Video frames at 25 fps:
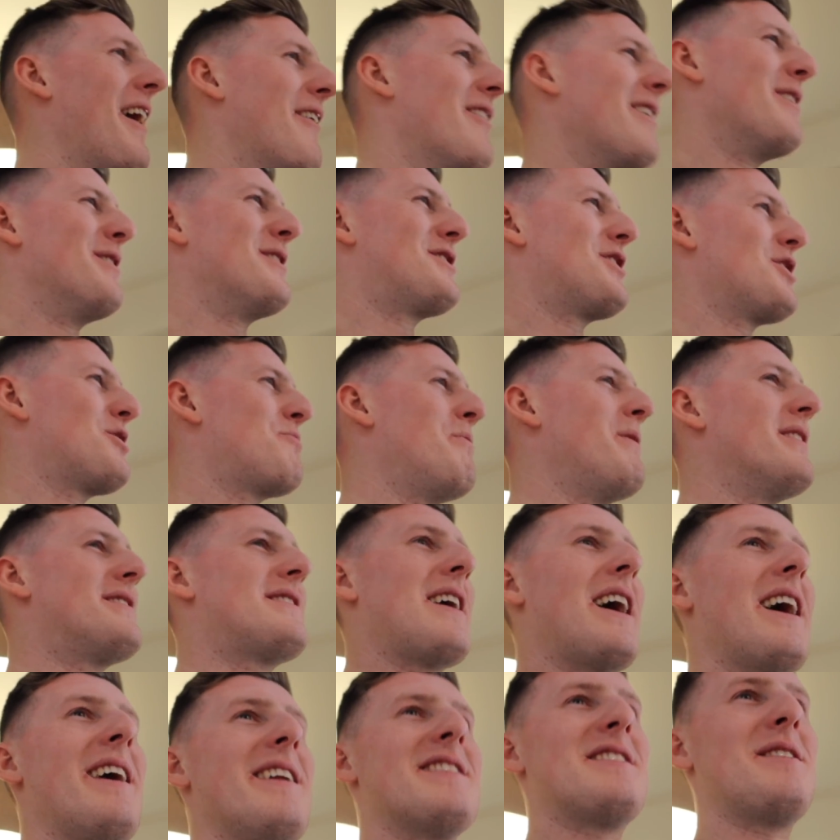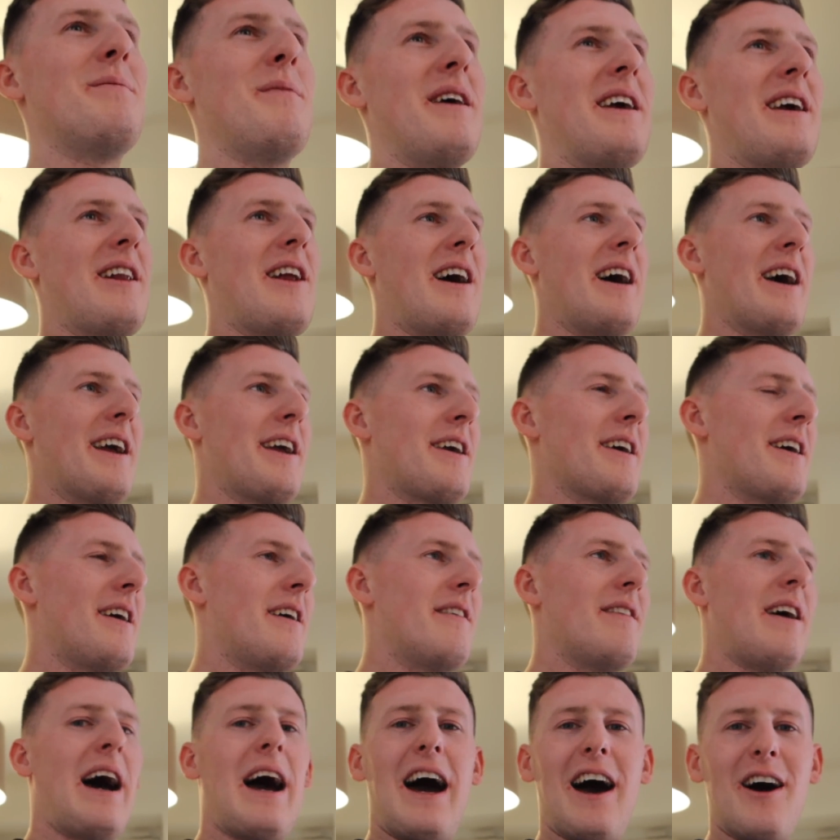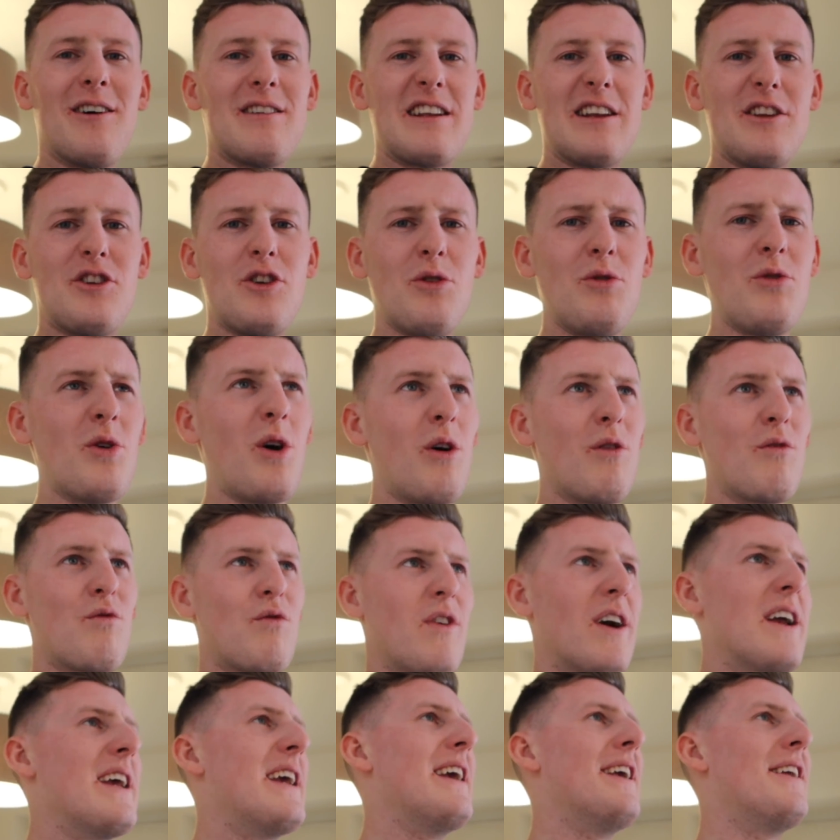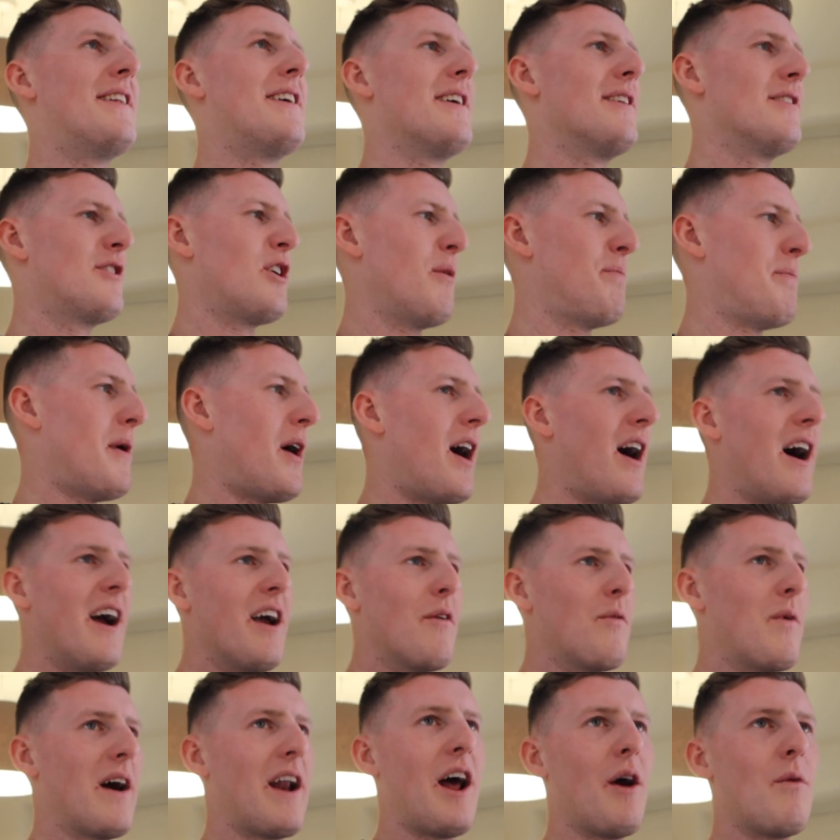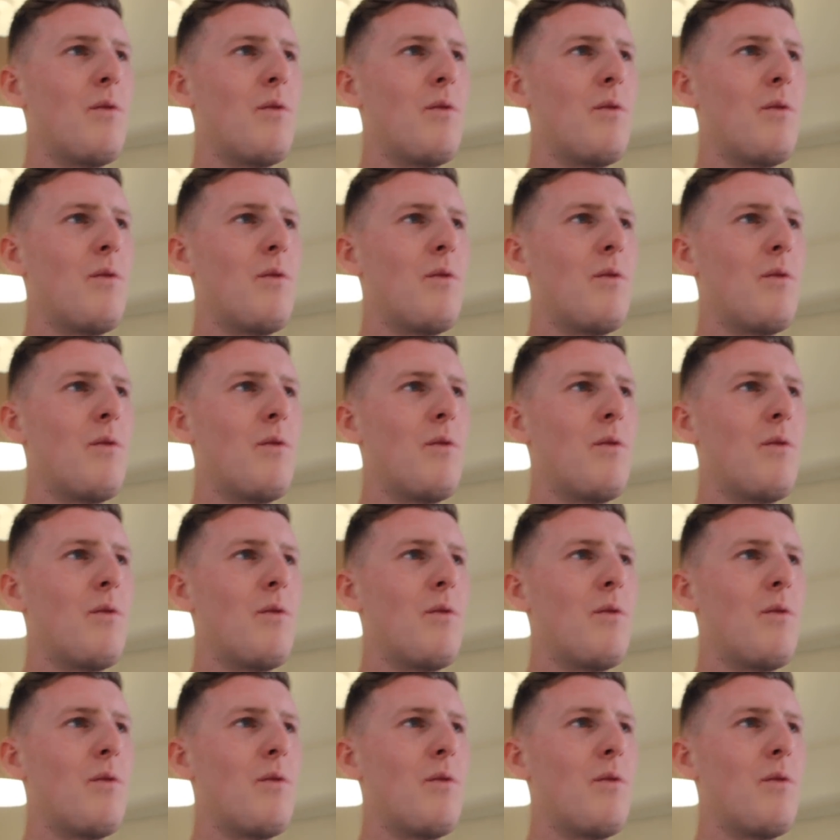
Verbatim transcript: Erin's just been saying to me, like, how did you not read Dubai when